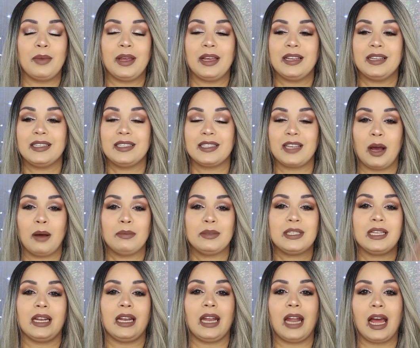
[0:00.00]
is come
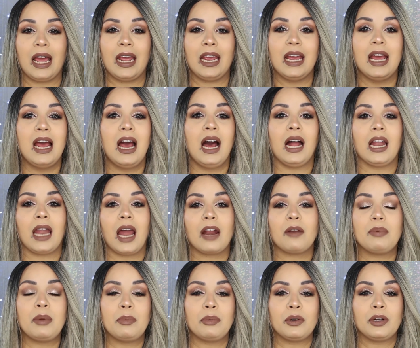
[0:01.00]
to light. A lot
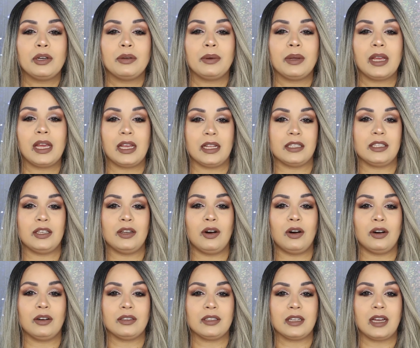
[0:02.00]
of people are doing
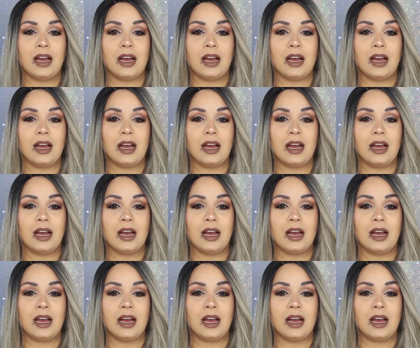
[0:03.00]
anti-hauls